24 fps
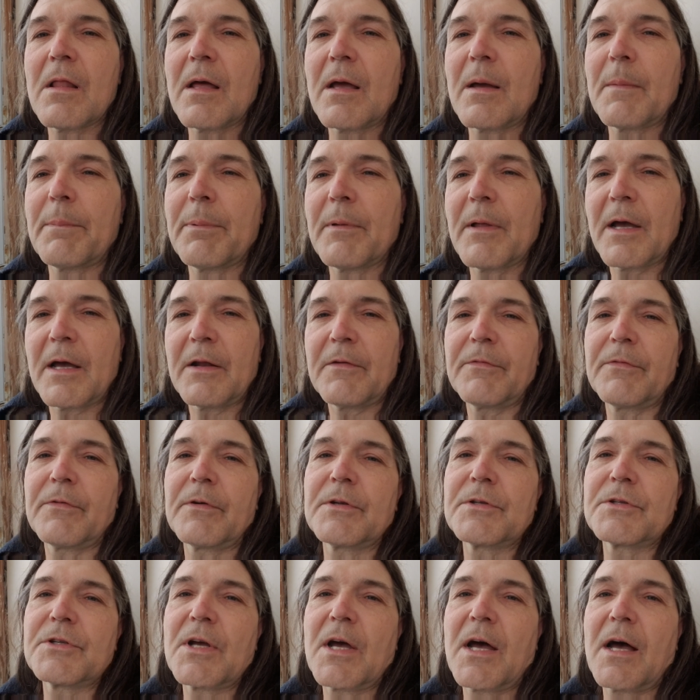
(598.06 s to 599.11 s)
I applied for
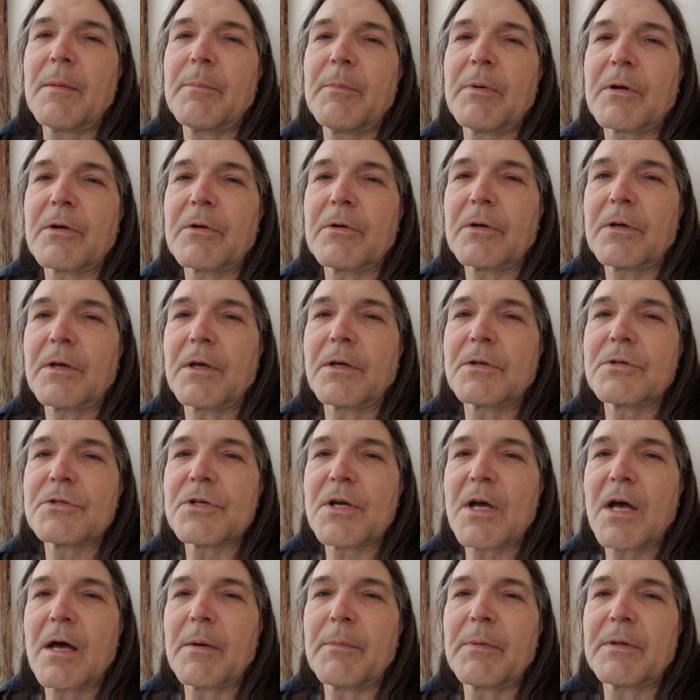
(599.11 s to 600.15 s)
a job, a cooking
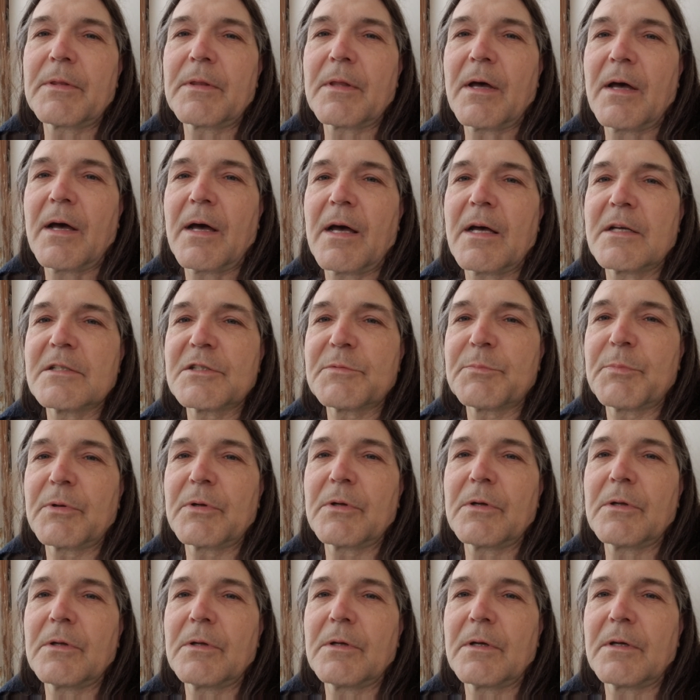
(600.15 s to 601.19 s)
job at the
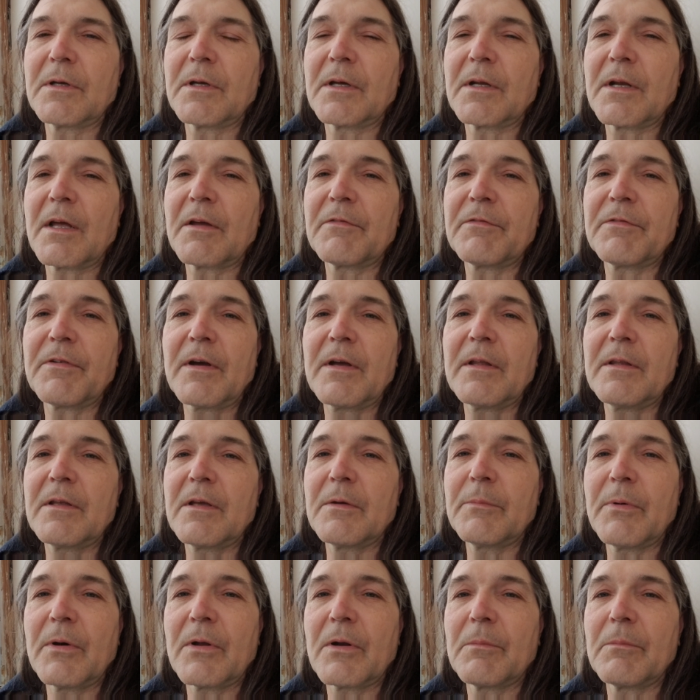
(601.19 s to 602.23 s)
hospital, and I finally,
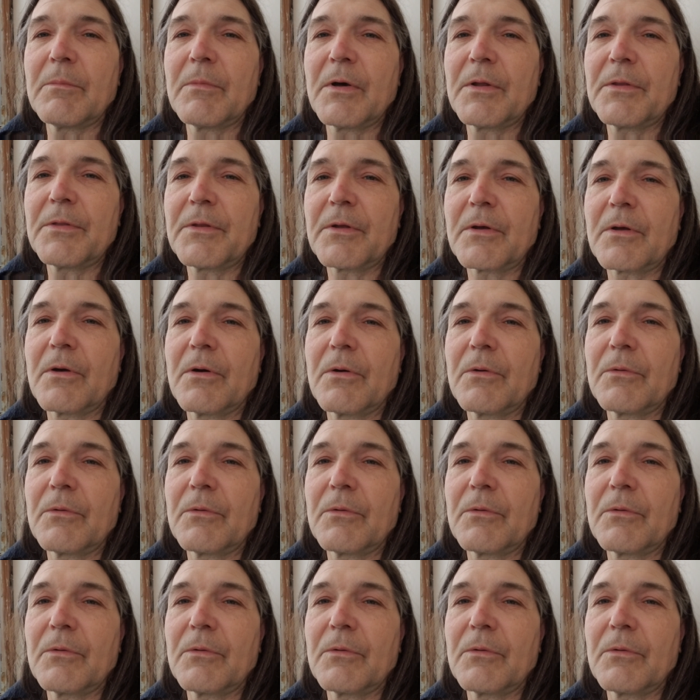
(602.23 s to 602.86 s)
about a month ago,